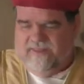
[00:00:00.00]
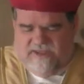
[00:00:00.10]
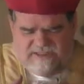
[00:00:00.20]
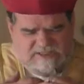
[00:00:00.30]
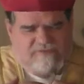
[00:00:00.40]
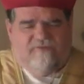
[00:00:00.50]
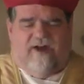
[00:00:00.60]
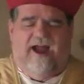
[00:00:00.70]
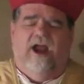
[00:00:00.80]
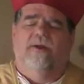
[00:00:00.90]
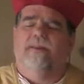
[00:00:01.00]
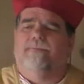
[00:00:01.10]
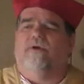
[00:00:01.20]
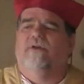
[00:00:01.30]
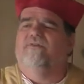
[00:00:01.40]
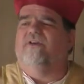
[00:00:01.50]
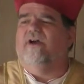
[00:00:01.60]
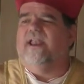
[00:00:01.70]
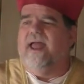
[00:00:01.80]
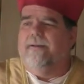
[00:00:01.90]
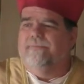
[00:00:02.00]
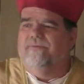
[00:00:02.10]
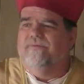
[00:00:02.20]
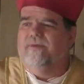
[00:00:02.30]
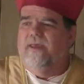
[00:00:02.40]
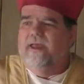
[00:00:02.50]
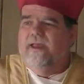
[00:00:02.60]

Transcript: This is the fire that burns in our lamps.